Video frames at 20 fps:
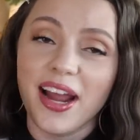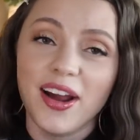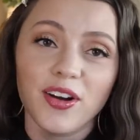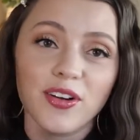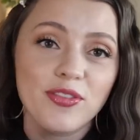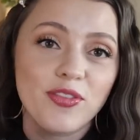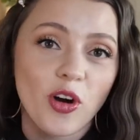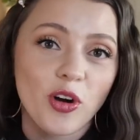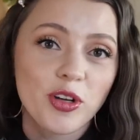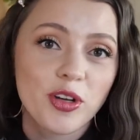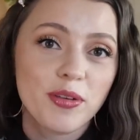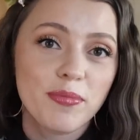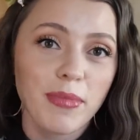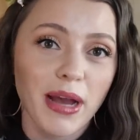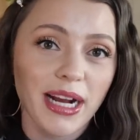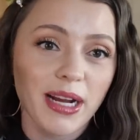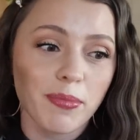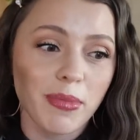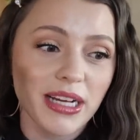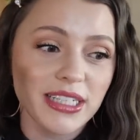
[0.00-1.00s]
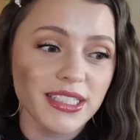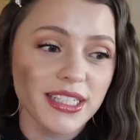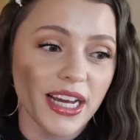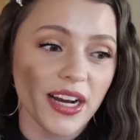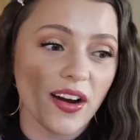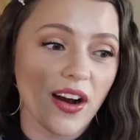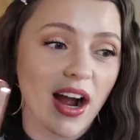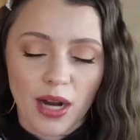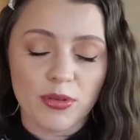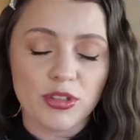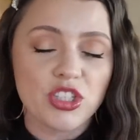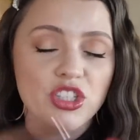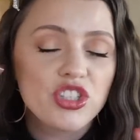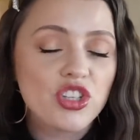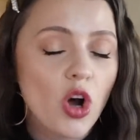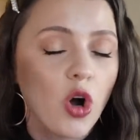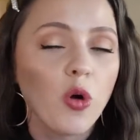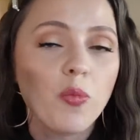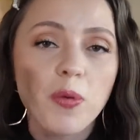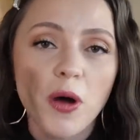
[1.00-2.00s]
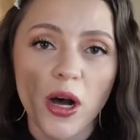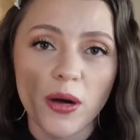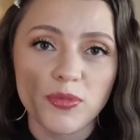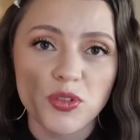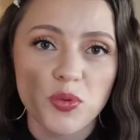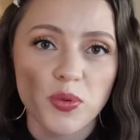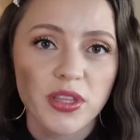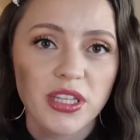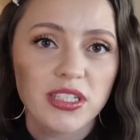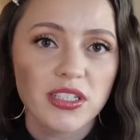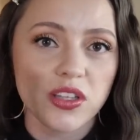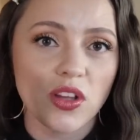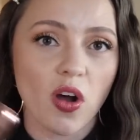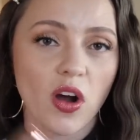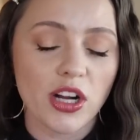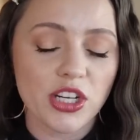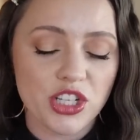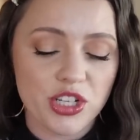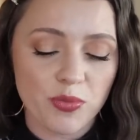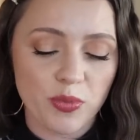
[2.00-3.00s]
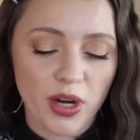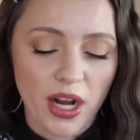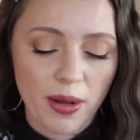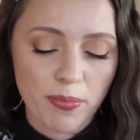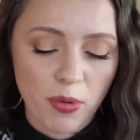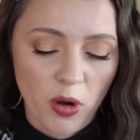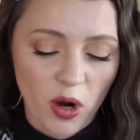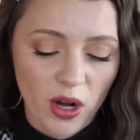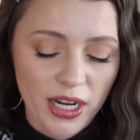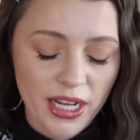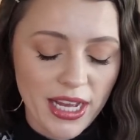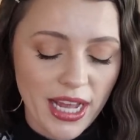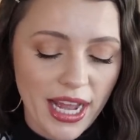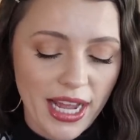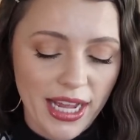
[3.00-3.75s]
Air Volume Mega Mascara. I was so pumped when this launched and when I bought it,